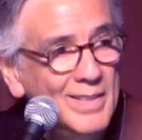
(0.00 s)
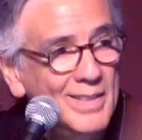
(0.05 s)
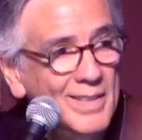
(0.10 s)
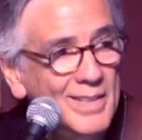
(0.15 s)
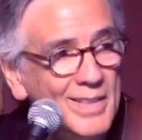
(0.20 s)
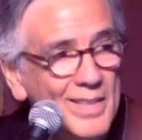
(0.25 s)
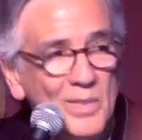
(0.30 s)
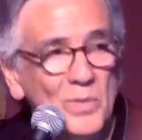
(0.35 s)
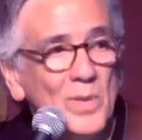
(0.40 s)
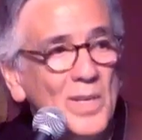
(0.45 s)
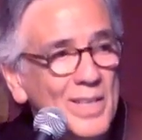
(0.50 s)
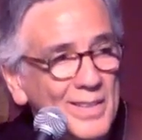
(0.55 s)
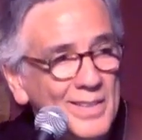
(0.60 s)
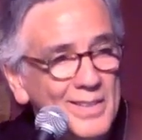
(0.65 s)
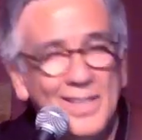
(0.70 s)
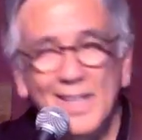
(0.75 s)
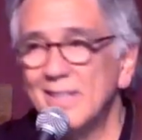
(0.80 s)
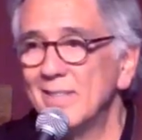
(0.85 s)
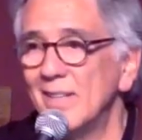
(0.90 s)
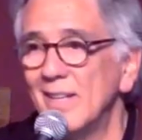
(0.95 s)
Guess what?
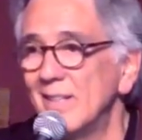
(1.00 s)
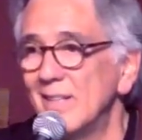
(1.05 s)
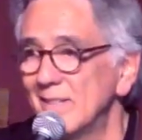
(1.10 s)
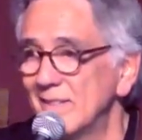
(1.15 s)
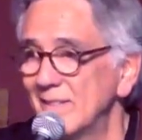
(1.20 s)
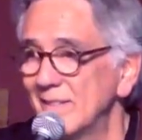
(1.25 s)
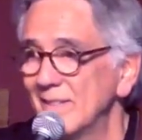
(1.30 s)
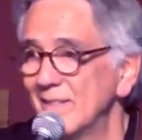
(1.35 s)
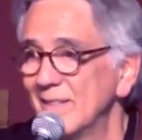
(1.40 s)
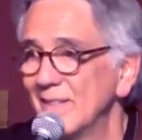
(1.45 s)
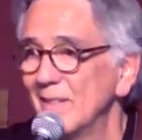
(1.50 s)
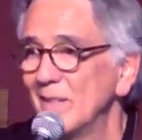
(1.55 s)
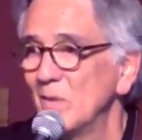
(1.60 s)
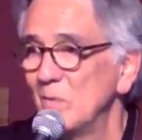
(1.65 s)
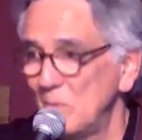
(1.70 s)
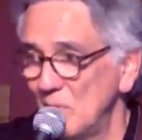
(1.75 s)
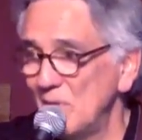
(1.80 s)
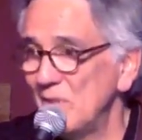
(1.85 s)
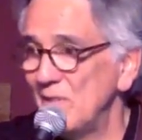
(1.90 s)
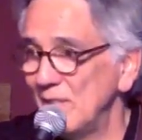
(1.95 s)
That's us.
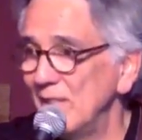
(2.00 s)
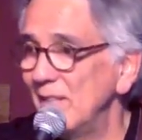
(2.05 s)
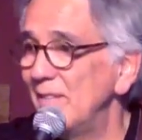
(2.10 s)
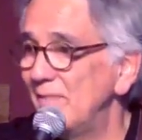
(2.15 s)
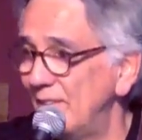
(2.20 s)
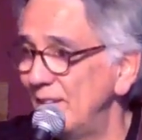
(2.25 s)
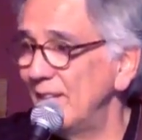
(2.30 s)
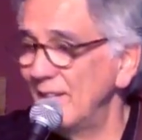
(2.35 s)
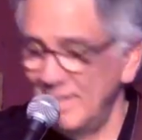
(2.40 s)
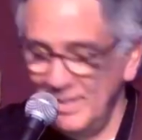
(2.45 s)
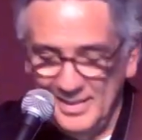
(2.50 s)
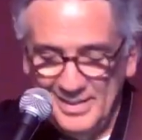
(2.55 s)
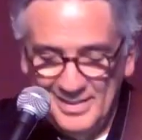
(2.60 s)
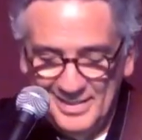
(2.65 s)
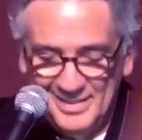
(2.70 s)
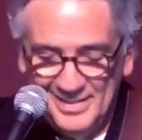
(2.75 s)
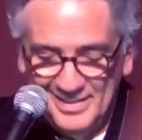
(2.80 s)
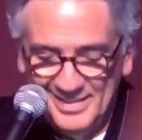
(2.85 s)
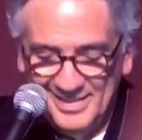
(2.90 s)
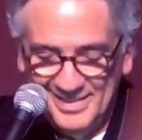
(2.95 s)
We're the living.
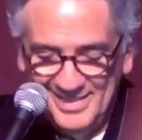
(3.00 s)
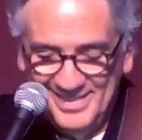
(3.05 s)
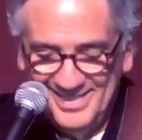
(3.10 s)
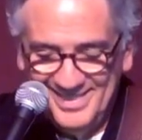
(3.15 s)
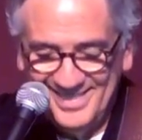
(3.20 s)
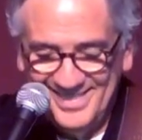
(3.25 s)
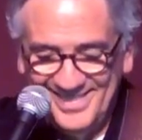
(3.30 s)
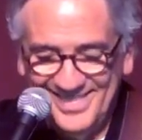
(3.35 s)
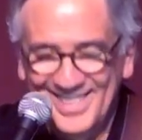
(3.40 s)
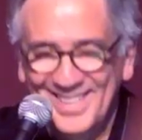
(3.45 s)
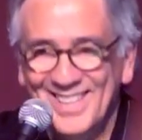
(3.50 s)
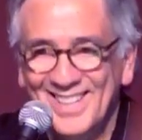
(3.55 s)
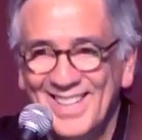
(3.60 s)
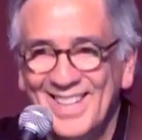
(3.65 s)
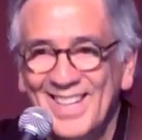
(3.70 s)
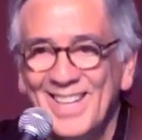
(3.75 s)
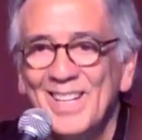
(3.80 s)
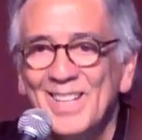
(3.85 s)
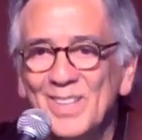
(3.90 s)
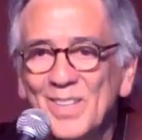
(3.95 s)

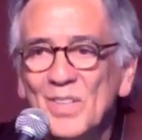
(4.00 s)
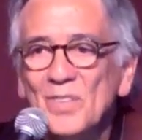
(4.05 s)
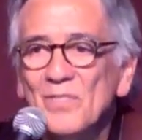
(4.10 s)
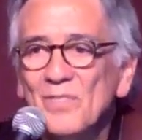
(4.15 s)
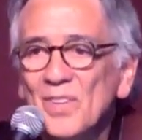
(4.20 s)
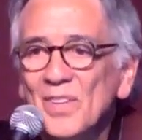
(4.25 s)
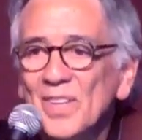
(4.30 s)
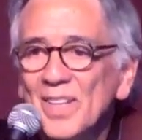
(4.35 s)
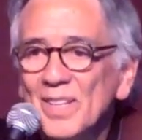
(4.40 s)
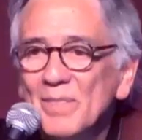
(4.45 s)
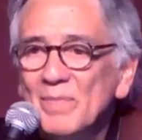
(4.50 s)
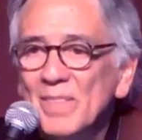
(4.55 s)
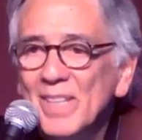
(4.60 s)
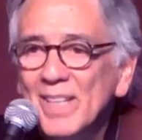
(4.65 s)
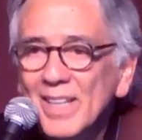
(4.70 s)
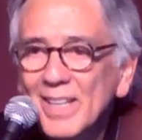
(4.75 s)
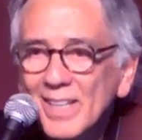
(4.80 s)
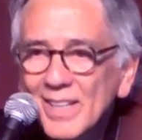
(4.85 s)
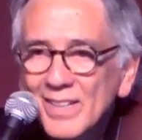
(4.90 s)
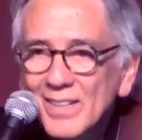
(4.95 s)
Look for him
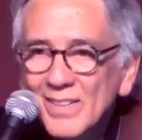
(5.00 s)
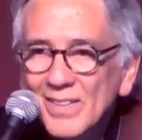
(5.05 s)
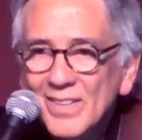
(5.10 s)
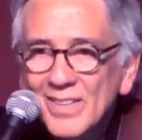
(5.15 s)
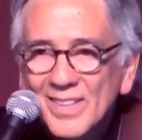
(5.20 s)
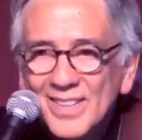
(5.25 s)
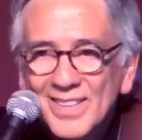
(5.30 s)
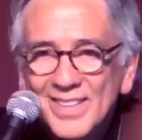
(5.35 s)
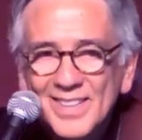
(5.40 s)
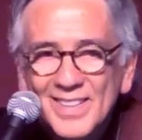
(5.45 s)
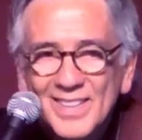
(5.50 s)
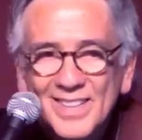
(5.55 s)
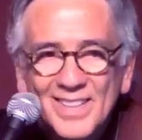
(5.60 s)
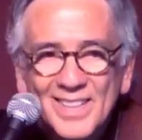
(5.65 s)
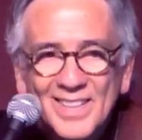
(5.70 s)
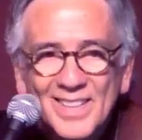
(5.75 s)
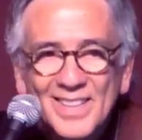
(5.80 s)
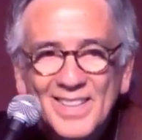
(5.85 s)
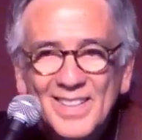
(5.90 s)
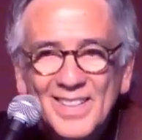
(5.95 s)
here.
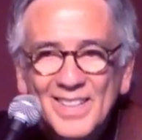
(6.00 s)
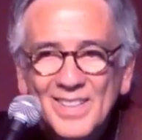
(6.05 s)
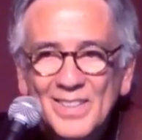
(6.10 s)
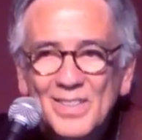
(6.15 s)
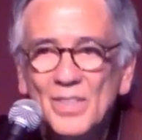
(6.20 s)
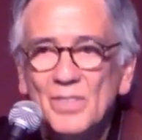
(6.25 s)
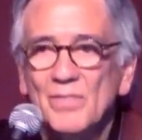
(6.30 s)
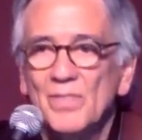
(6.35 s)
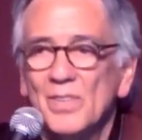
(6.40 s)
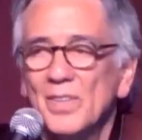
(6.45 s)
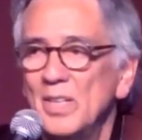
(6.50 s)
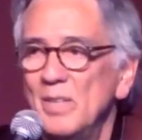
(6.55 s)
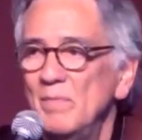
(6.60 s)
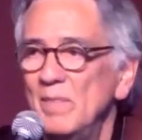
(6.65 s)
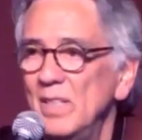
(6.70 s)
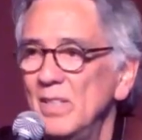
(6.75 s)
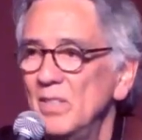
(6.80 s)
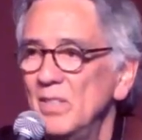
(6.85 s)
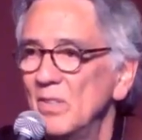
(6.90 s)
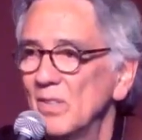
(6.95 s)
Look for him
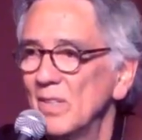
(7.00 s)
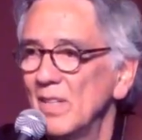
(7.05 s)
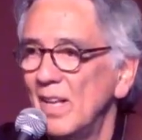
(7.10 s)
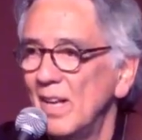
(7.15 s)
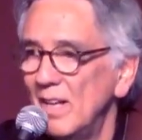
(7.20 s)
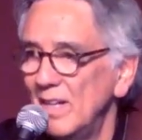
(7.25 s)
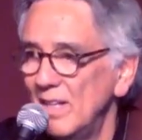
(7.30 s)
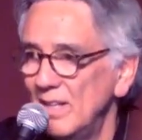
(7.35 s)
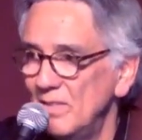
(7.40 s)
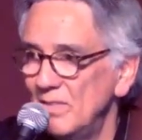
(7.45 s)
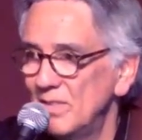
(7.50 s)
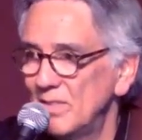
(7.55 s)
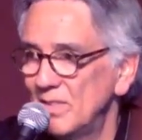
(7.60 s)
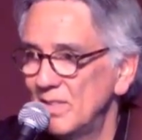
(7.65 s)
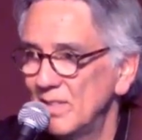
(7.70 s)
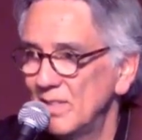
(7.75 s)
in your lives.